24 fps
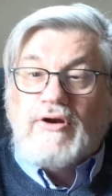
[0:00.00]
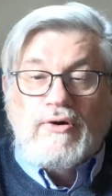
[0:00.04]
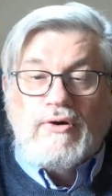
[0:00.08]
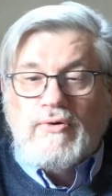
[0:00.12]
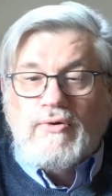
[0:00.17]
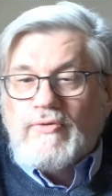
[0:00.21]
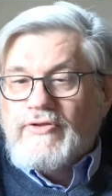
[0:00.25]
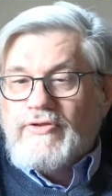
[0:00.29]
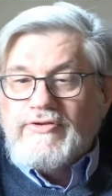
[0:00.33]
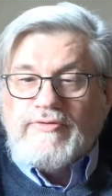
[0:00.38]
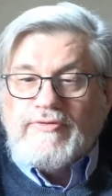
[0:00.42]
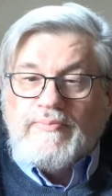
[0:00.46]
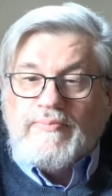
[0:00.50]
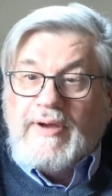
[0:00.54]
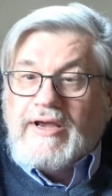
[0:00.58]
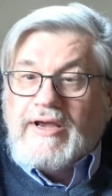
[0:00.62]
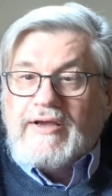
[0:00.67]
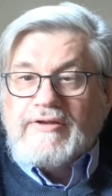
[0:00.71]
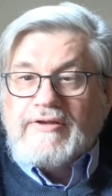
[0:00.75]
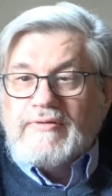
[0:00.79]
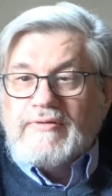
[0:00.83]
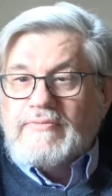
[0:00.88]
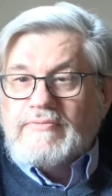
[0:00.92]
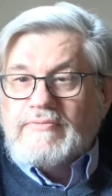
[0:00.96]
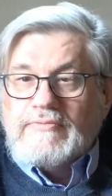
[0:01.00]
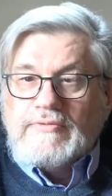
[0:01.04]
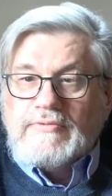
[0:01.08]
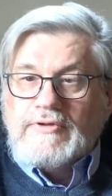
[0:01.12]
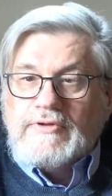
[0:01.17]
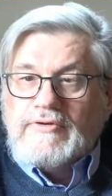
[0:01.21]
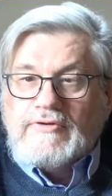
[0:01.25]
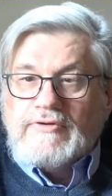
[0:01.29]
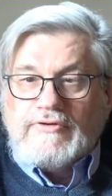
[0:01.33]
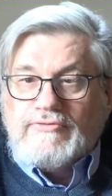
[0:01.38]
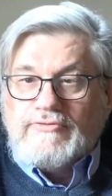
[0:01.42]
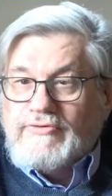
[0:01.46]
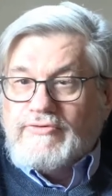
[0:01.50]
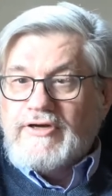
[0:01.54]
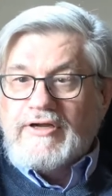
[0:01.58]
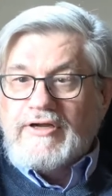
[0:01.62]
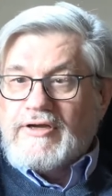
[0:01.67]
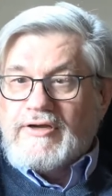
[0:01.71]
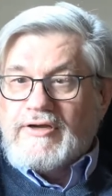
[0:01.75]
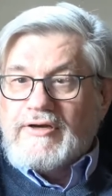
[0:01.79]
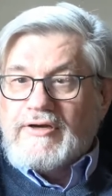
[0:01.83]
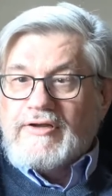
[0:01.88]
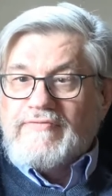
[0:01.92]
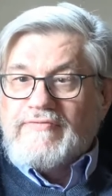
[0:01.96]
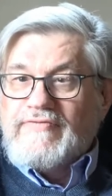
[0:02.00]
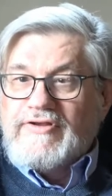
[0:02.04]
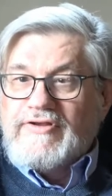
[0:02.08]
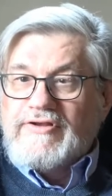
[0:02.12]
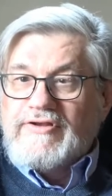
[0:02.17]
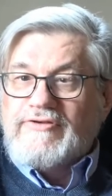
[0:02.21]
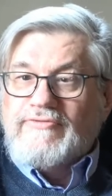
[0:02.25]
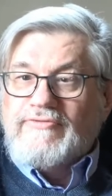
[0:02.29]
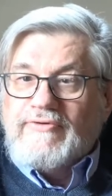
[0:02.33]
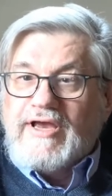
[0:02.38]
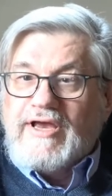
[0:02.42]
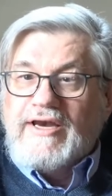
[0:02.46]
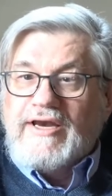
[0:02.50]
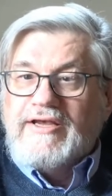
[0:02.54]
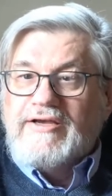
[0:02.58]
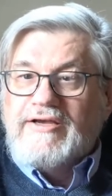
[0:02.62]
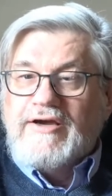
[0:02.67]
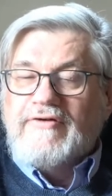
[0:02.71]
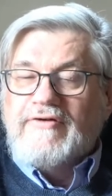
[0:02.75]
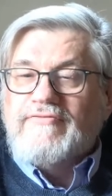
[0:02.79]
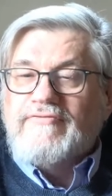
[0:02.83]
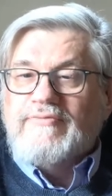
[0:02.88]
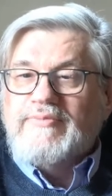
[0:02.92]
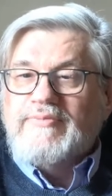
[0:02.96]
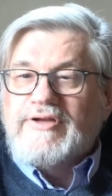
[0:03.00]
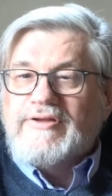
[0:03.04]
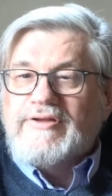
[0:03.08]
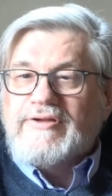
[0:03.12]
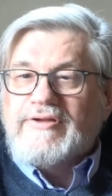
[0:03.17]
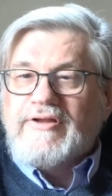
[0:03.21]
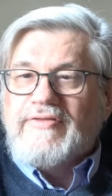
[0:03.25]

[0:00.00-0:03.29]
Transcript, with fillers: oh, this man is critical of the Israeli government,